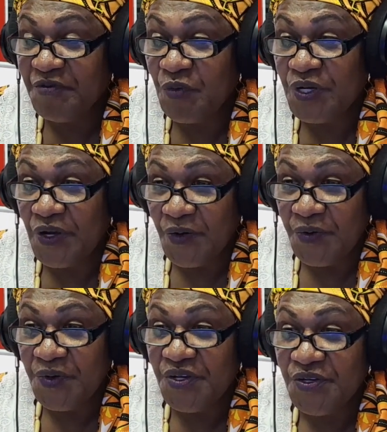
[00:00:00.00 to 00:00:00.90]
before we
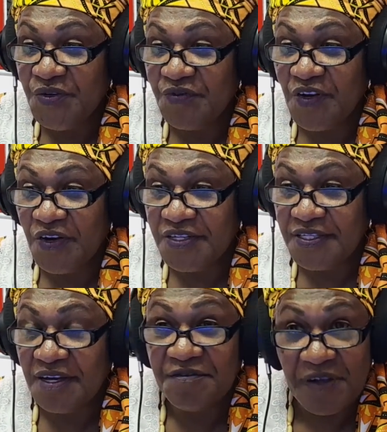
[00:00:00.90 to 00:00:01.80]
go, you've
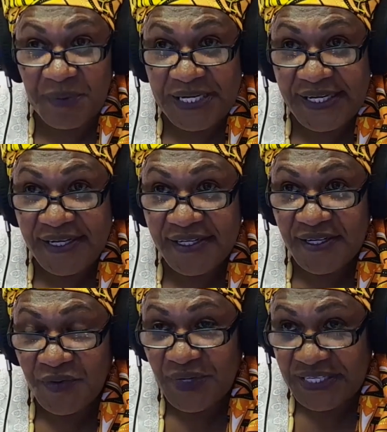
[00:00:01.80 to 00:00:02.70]
got a family